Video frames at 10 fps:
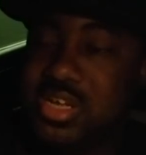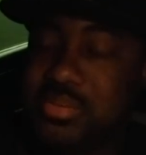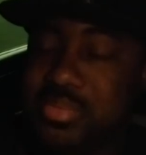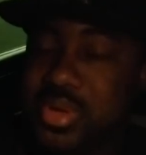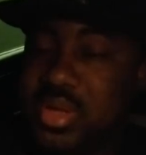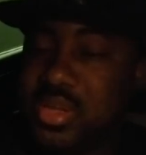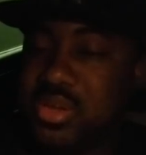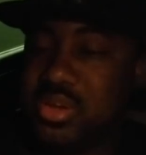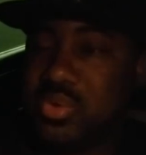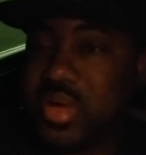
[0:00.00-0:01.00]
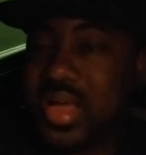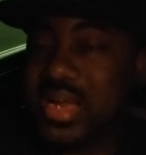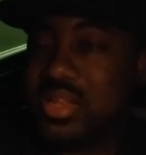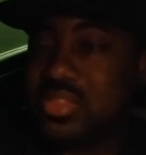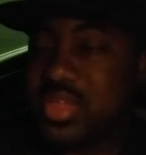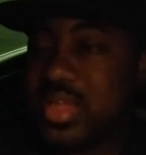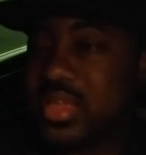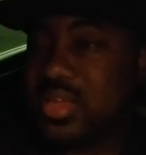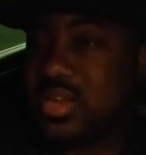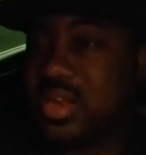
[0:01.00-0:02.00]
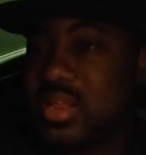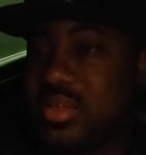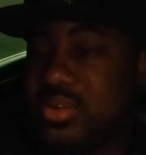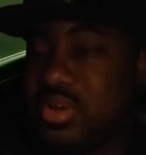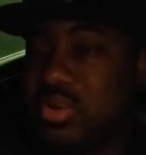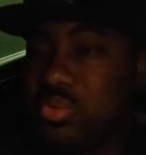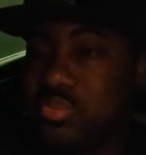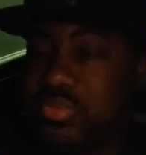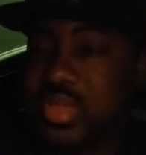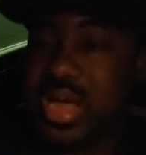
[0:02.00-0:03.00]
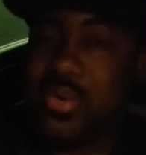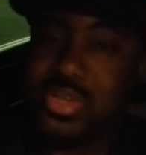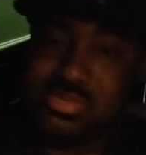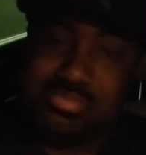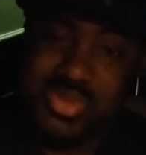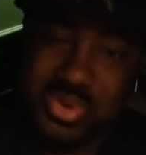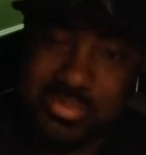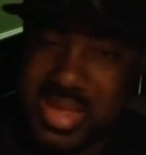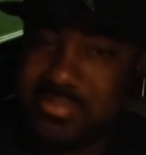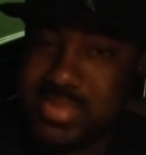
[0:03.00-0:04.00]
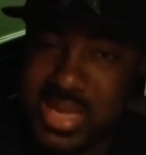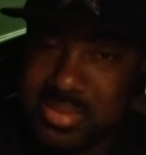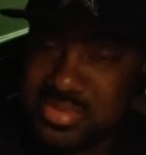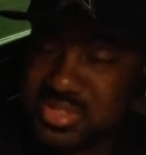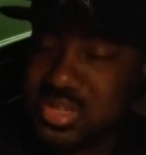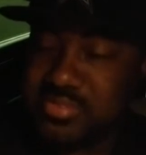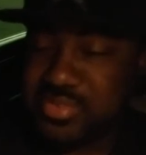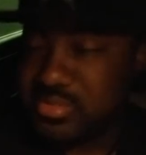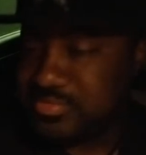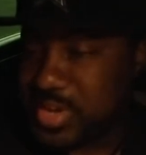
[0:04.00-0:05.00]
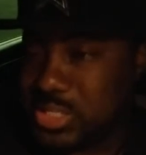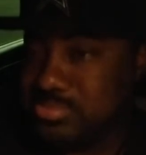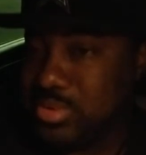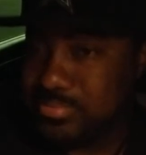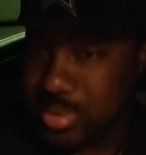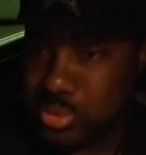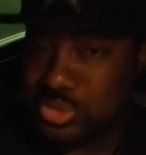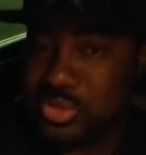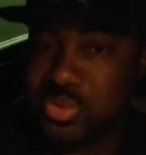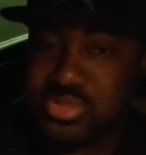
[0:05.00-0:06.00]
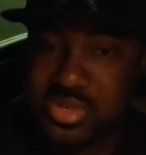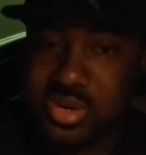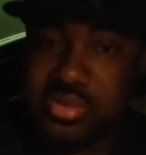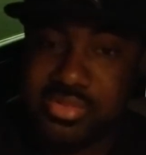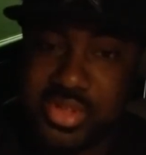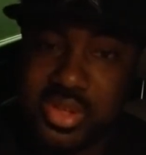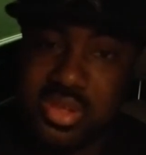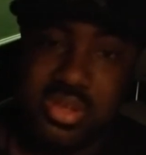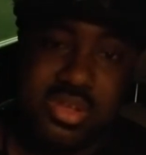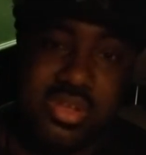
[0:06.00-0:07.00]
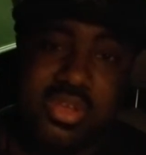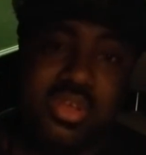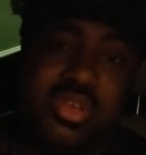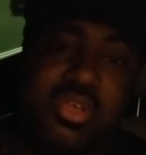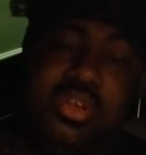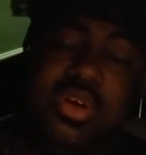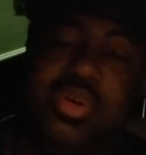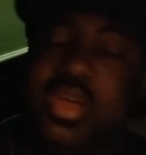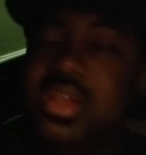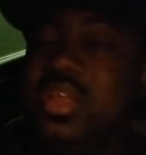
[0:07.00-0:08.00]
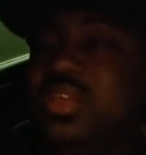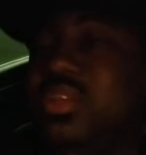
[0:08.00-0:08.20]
but, you know, I got to thinking, you know, that I always, you know, make memes and stuff on Facebook, post jokes and everything, you know, and, you